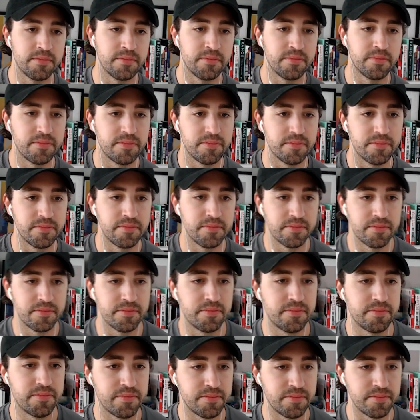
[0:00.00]

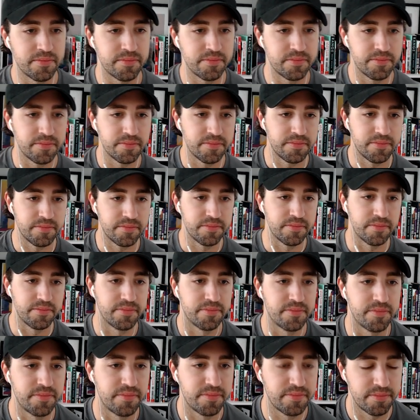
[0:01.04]

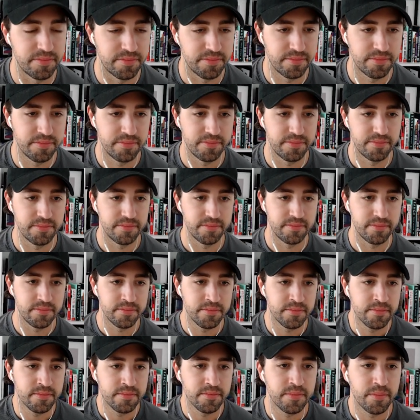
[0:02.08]

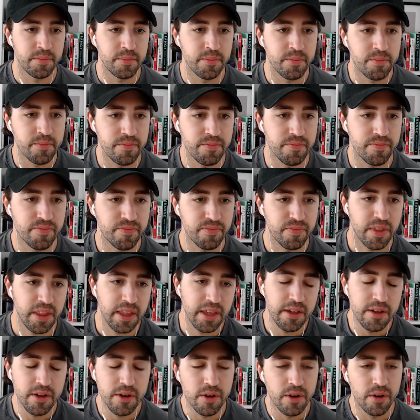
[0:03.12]

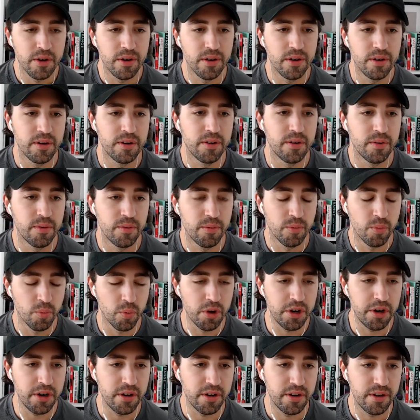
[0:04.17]

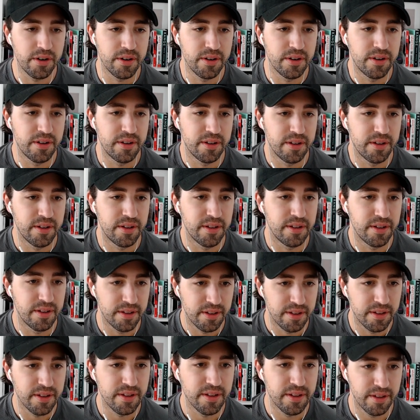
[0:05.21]

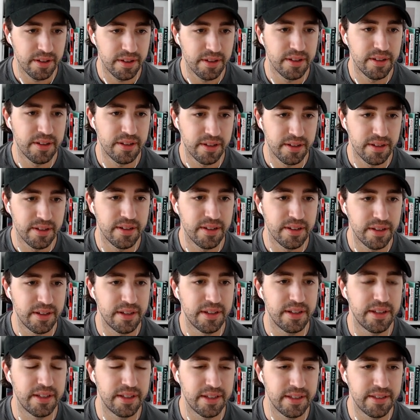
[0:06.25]

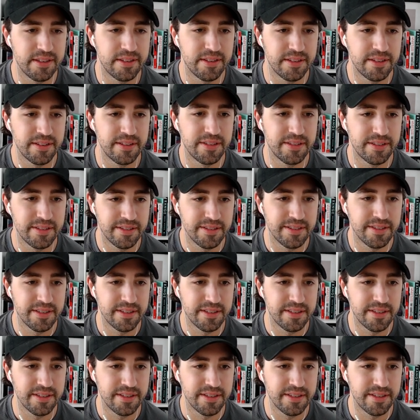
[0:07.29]
(silent)